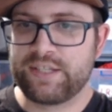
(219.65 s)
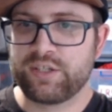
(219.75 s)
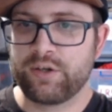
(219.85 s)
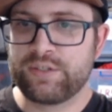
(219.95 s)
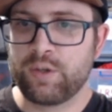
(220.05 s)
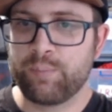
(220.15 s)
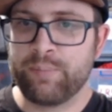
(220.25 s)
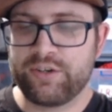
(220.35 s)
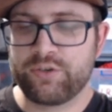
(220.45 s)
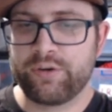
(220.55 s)
so it's not
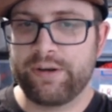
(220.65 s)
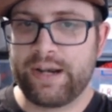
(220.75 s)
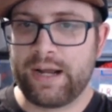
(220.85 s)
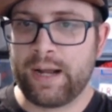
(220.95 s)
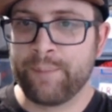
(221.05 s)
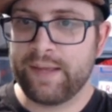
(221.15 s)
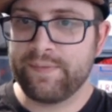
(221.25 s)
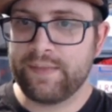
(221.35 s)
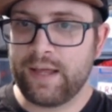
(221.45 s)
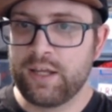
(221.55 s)
mandatory that I update that.